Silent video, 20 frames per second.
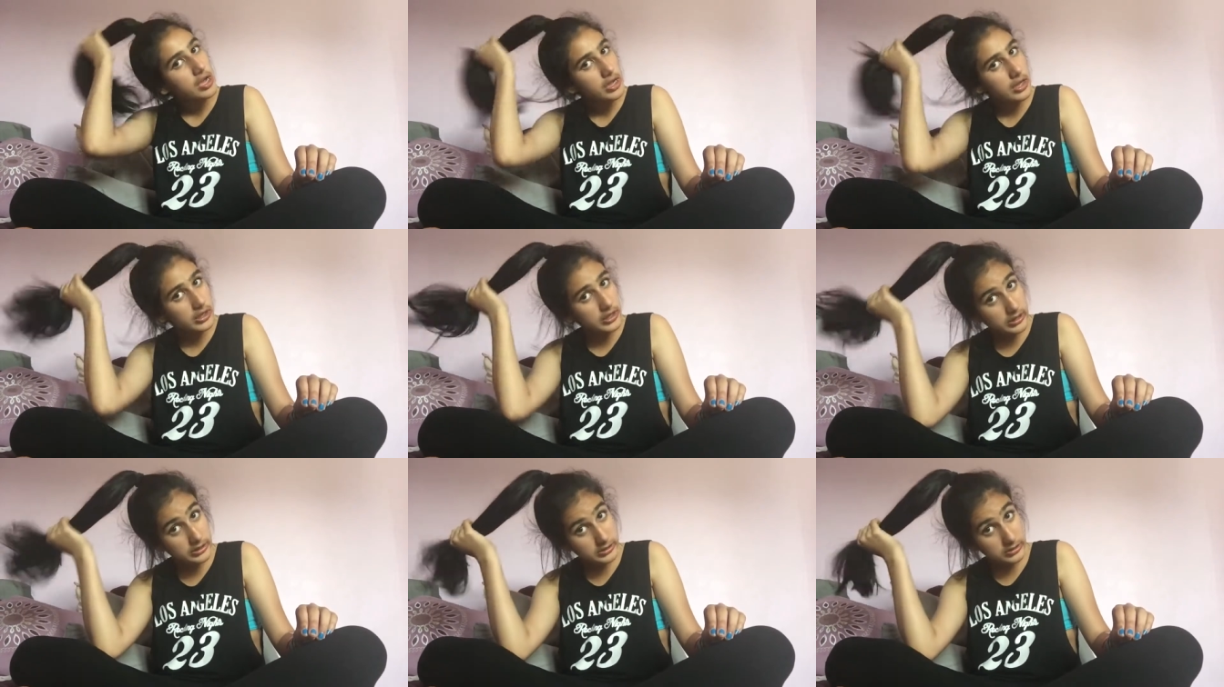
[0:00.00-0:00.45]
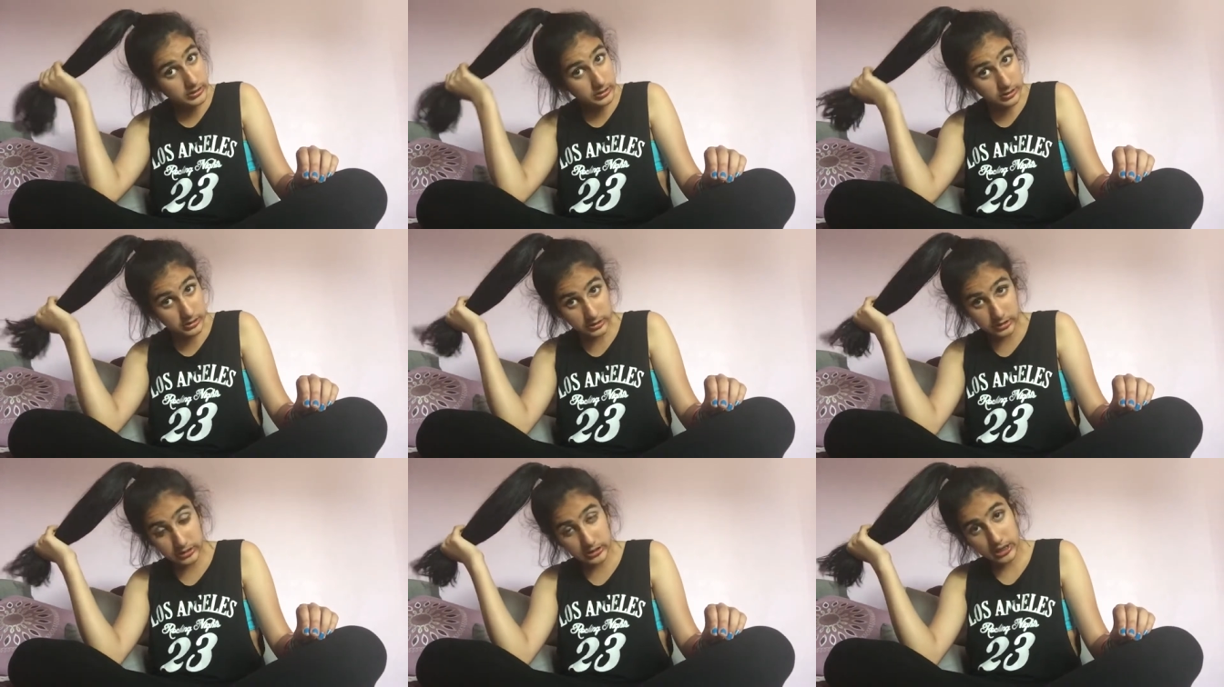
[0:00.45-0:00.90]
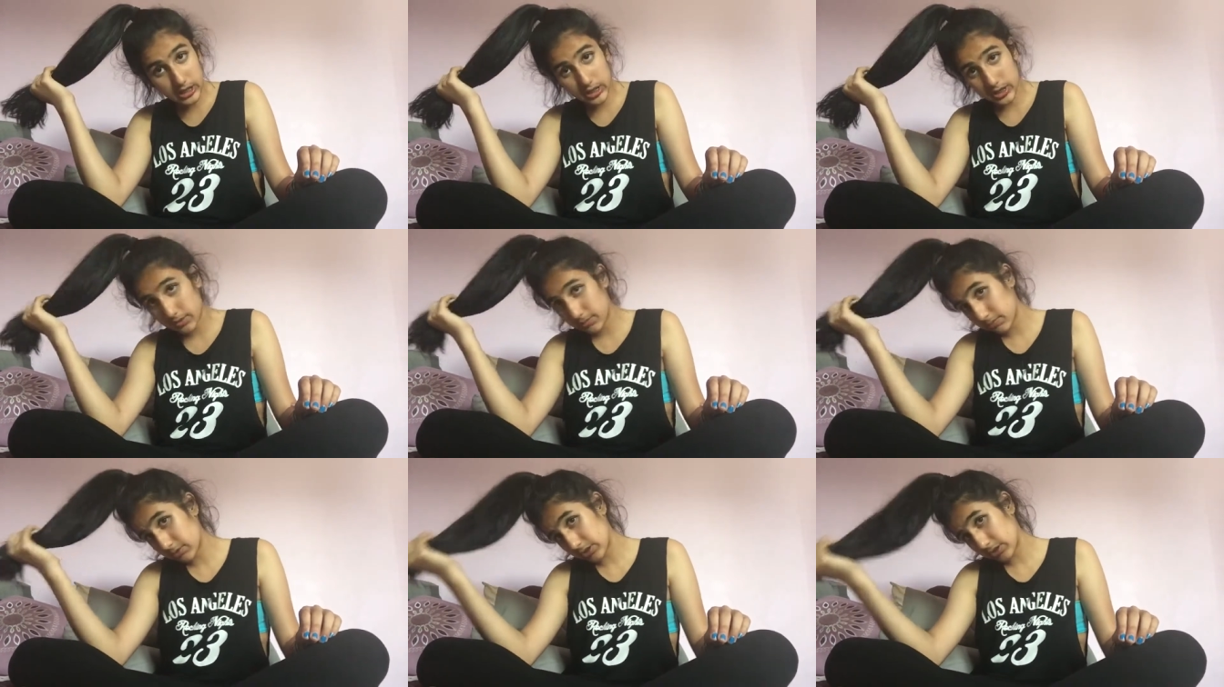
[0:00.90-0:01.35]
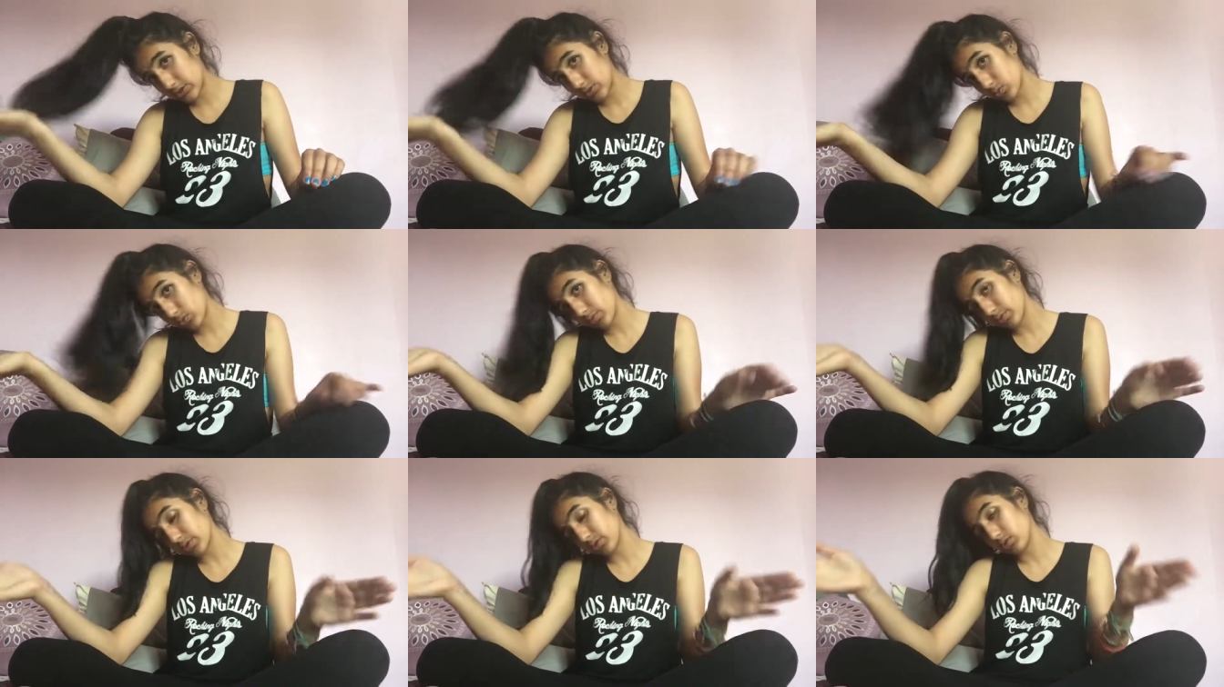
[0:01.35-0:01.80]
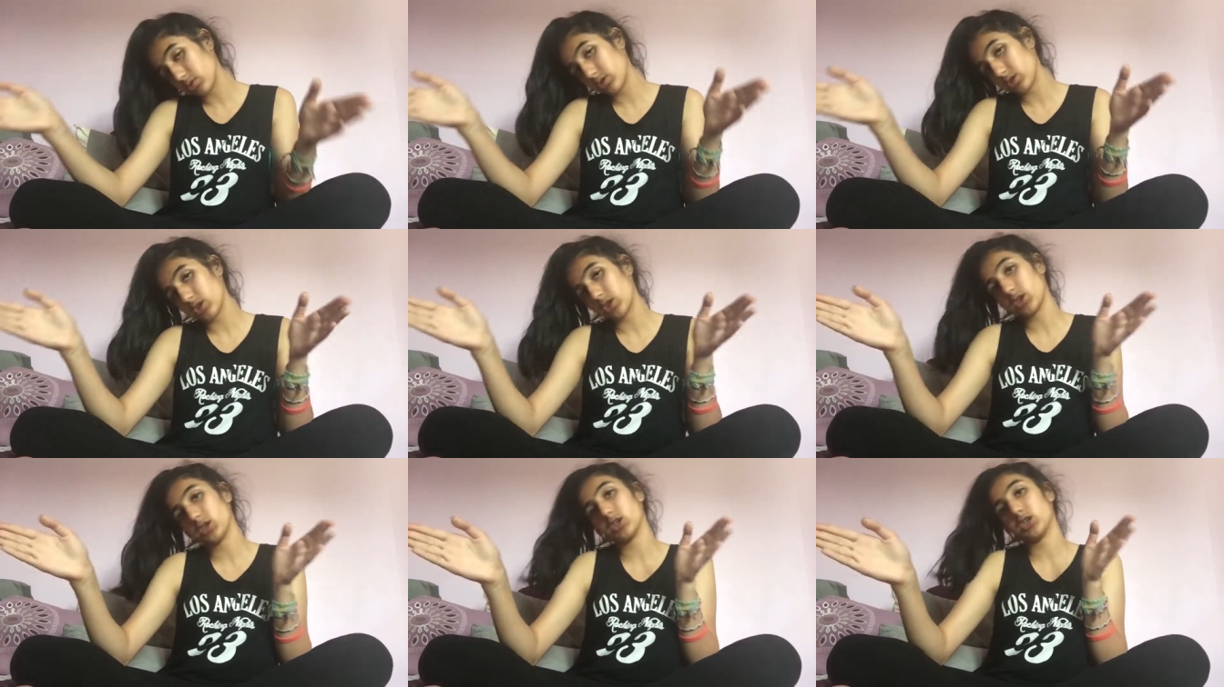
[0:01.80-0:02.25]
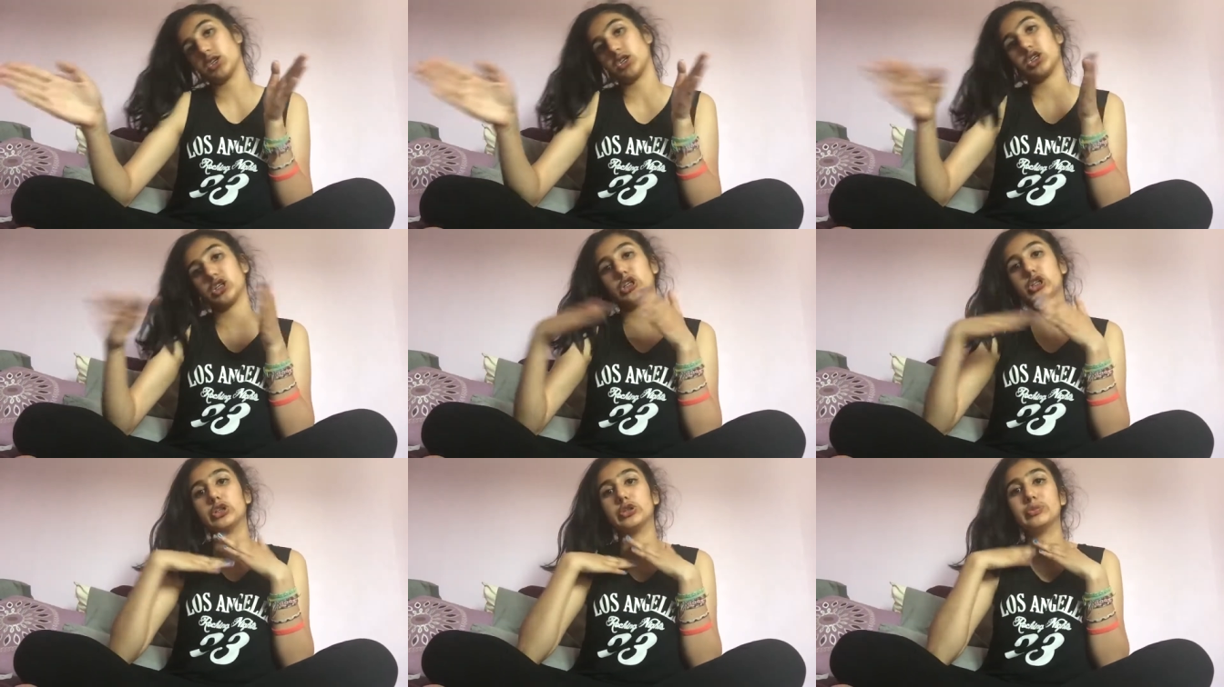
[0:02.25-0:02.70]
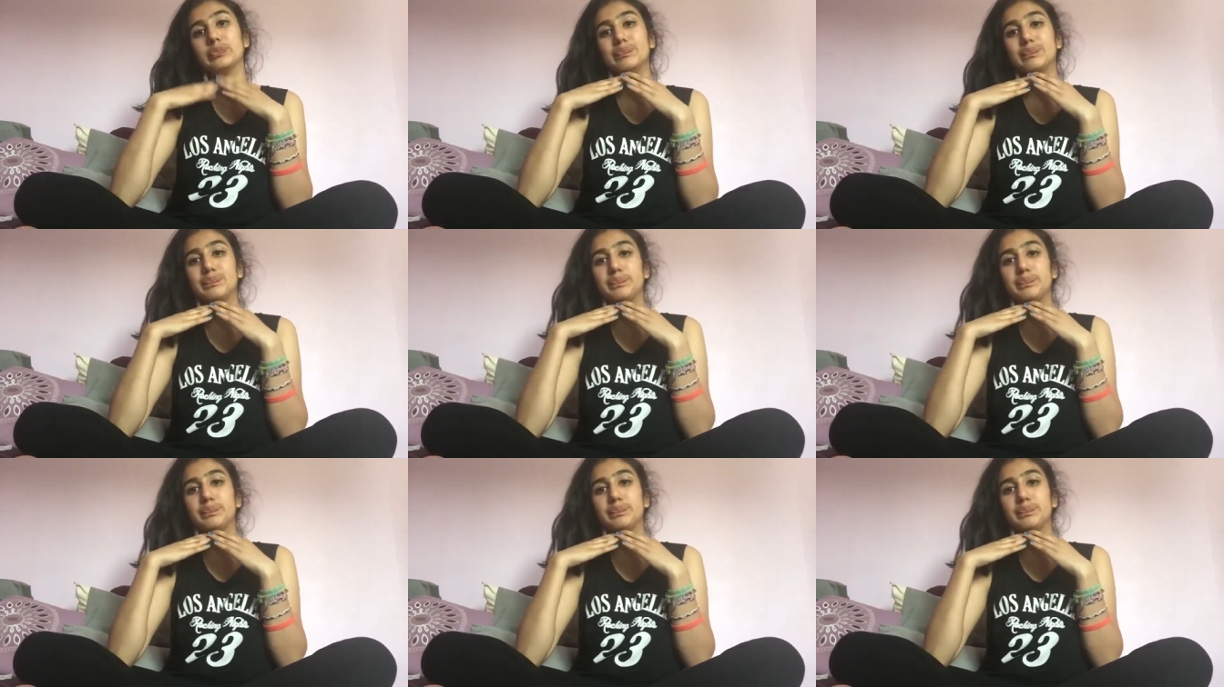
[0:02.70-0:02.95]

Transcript: And yeah, and plus we're both like, you know,